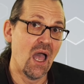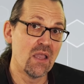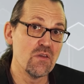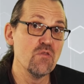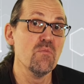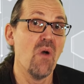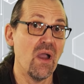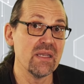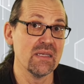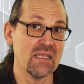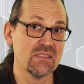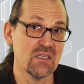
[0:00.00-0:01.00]
you might
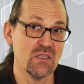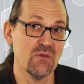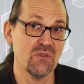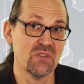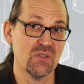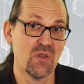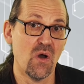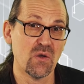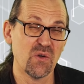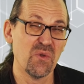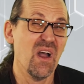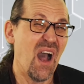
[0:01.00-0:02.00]
need to use a
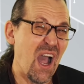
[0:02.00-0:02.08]
dongle.